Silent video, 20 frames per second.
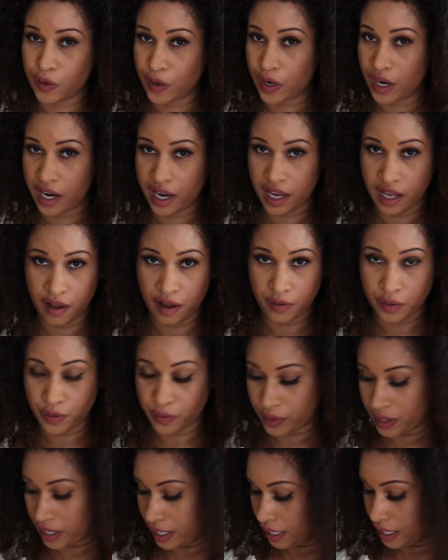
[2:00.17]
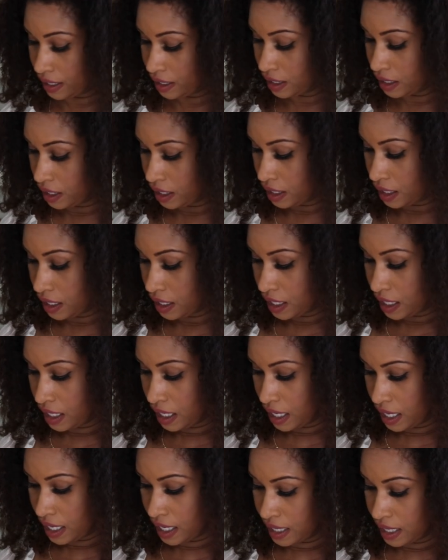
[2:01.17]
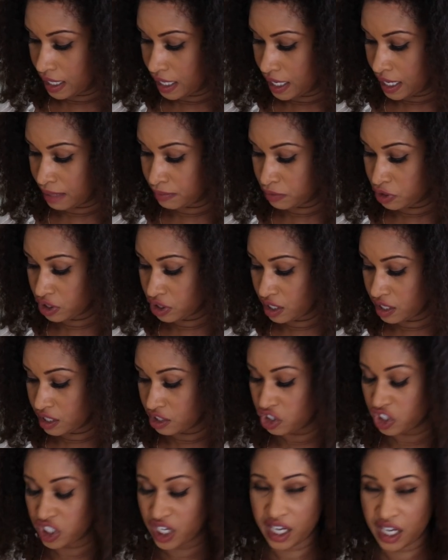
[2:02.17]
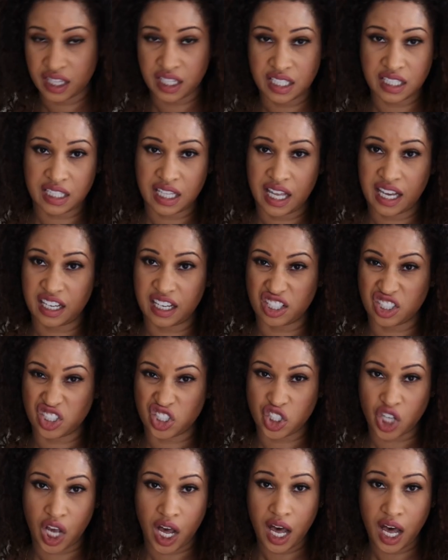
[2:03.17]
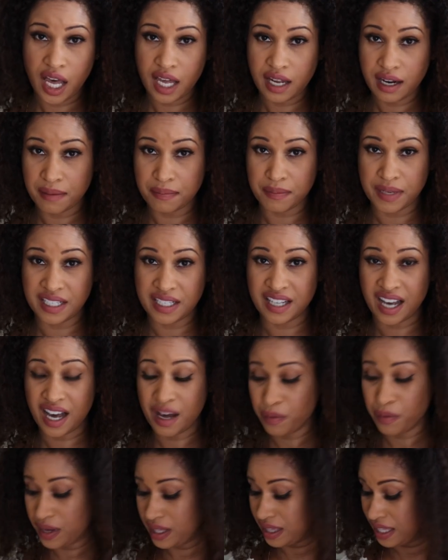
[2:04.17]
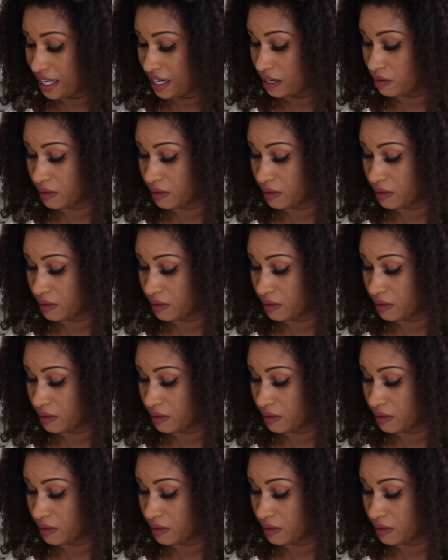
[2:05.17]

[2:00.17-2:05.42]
for our health, right? And then I'm just gonna chug this like a shot and be done with it.